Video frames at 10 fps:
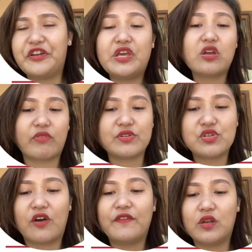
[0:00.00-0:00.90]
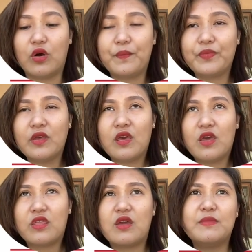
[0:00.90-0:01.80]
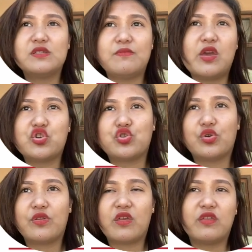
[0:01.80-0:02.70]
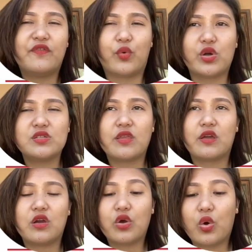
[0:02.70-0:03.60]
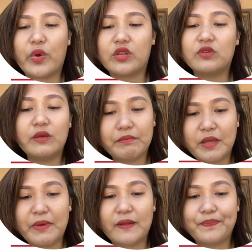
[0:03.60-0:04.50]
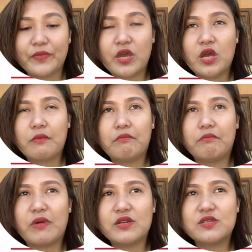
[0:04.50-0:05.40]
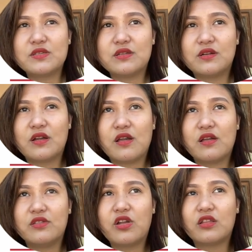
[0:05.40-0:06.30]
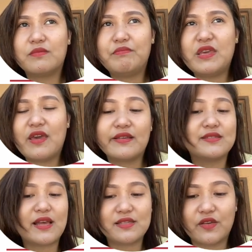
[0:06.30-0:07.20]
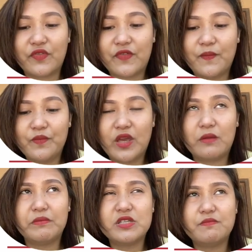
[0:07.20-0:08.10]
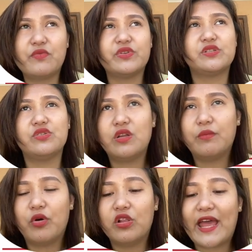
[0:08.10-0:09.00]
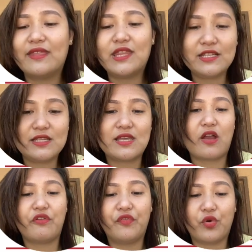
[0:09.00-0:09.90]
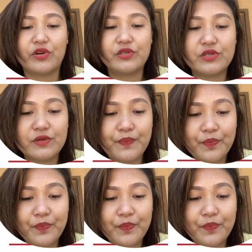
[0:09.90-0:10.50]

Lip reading: adherence of a law, they must make sure that the force that they're going to implement must not be excessive. It must be reasonable and necessary force.